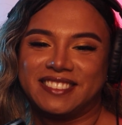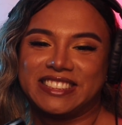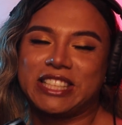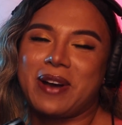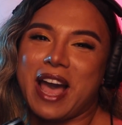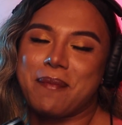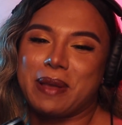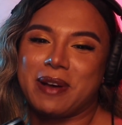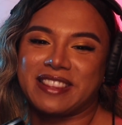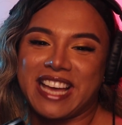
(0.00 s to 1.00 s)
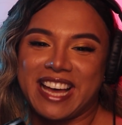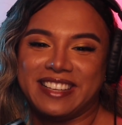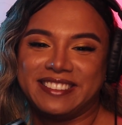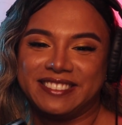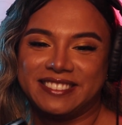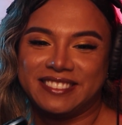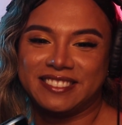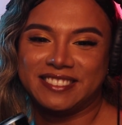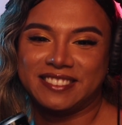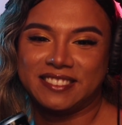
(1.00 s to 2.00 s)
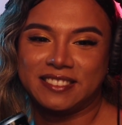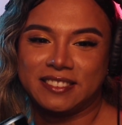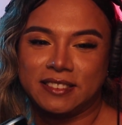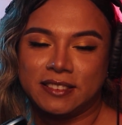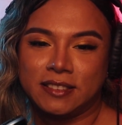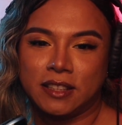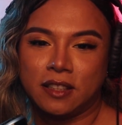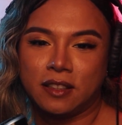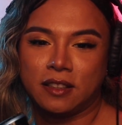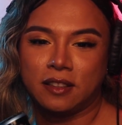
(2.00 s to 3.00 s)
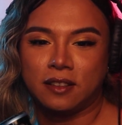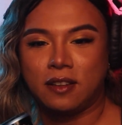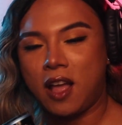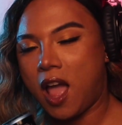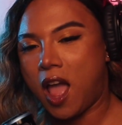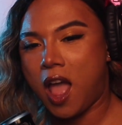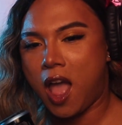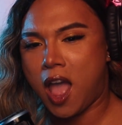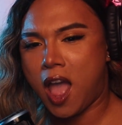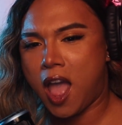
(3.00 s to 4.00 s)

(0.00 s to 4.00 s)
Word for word: So happy about that. Oh. The top